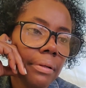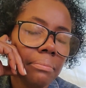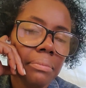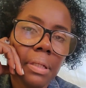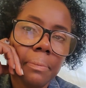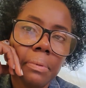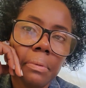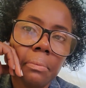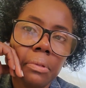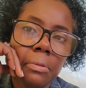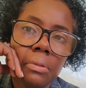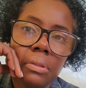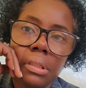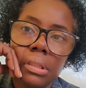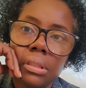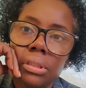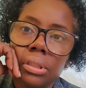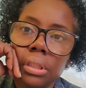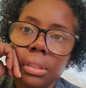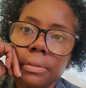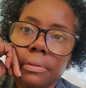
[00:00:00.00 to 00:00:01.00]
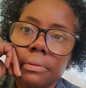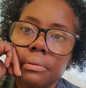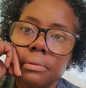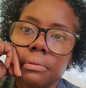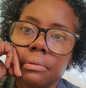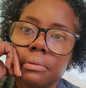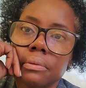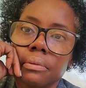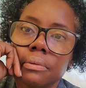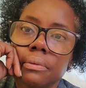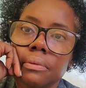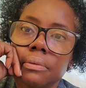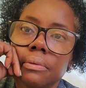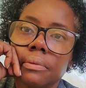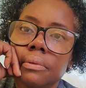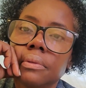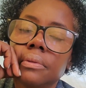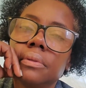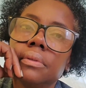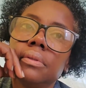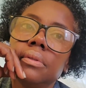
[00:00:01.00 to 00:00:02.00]
I'm not promoting that shit.
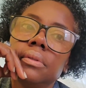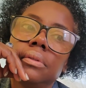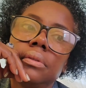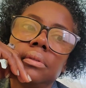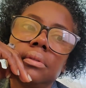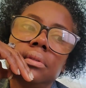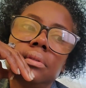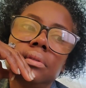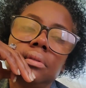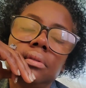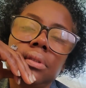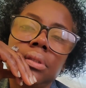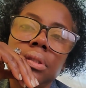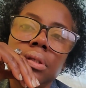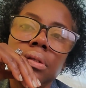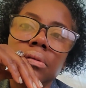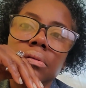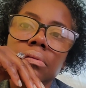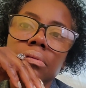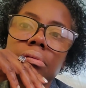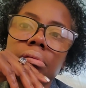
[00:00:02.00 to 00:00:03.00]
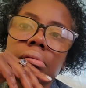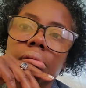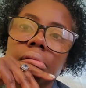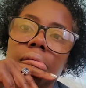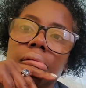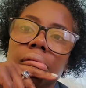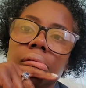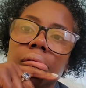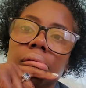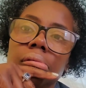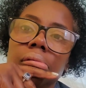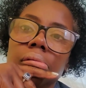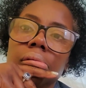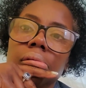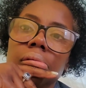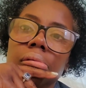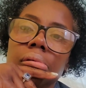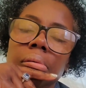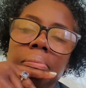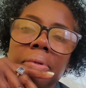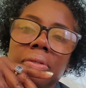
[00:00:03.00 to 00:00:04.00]
You know,
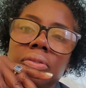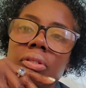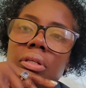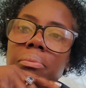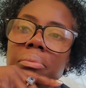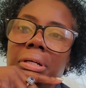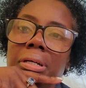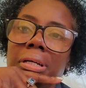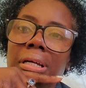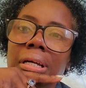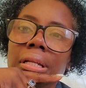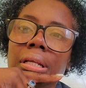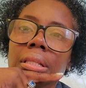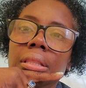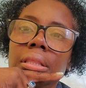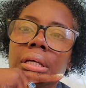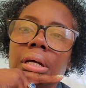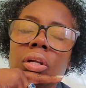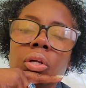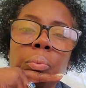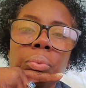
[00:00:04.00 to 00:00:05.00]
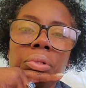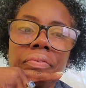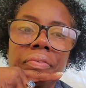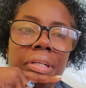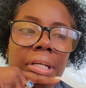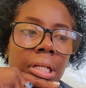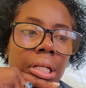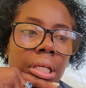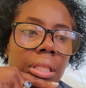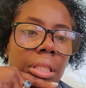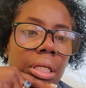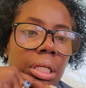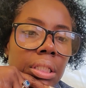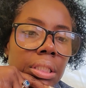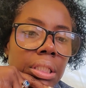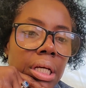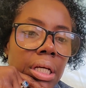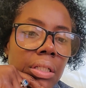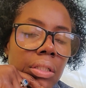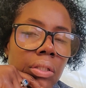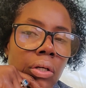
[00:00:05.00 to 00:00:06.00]
I'm not talking about anything. I don't believe in anything
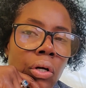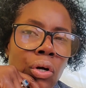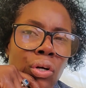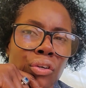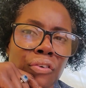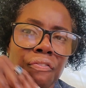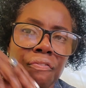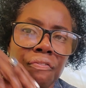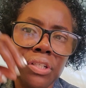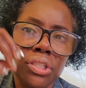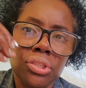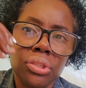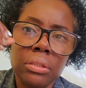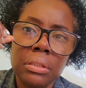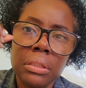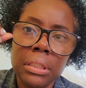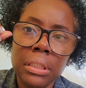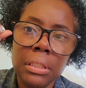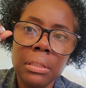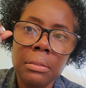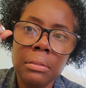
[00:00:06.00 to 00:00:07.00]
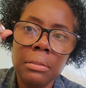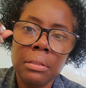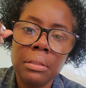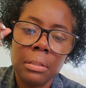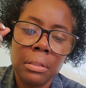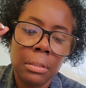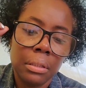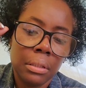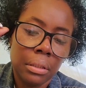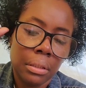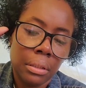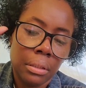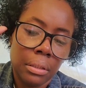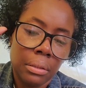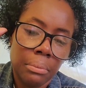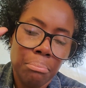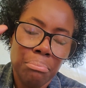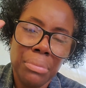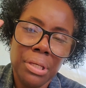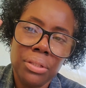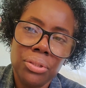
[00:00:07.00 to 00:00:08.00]
that artificially
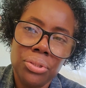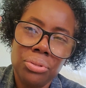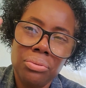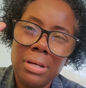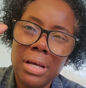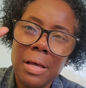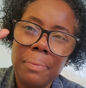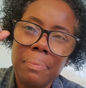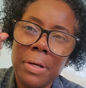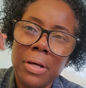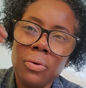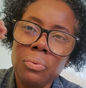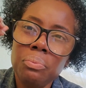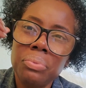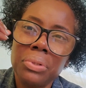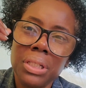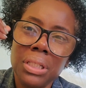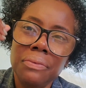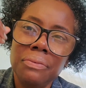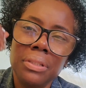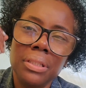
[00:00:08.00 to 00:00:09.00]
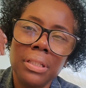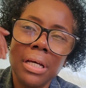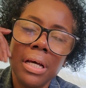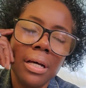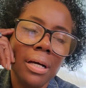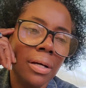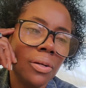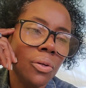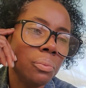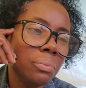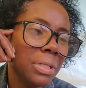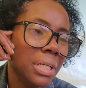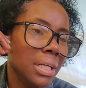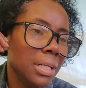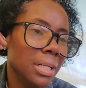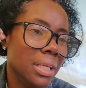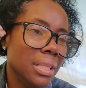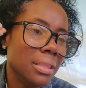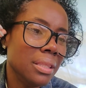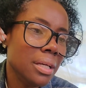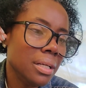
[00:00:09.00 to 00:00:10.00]
makes you happy. I don't believe in that. I don't
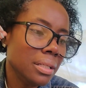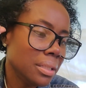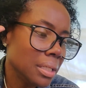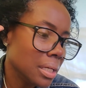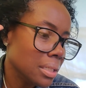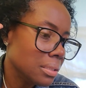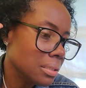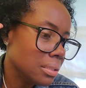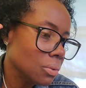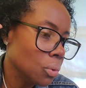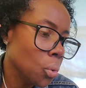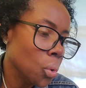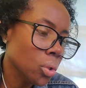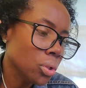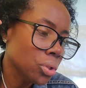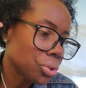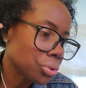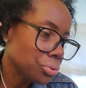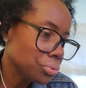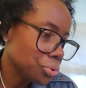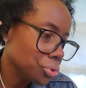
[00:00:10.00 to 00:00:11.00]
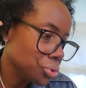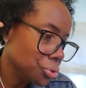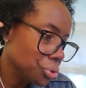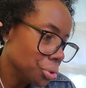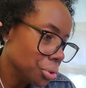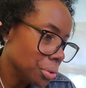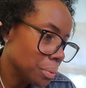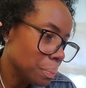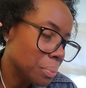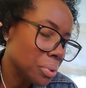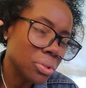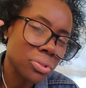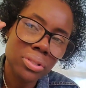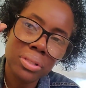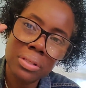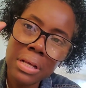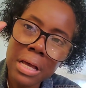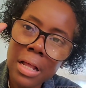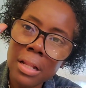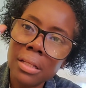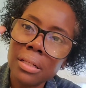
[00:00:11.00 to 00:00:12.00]
anything that alters your
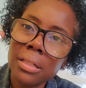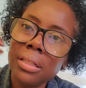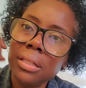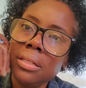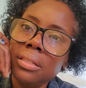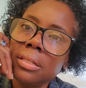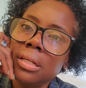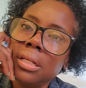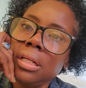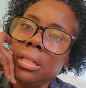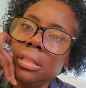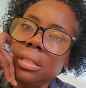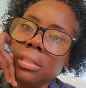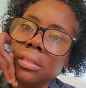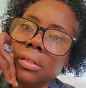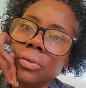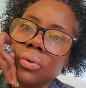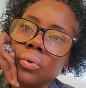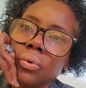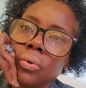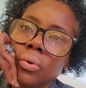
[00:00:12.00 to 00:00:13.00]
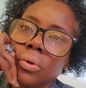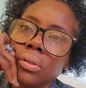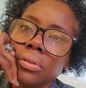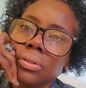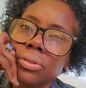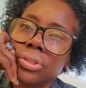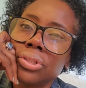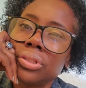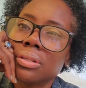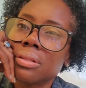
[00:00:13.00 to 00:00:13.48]
personality, anything that alters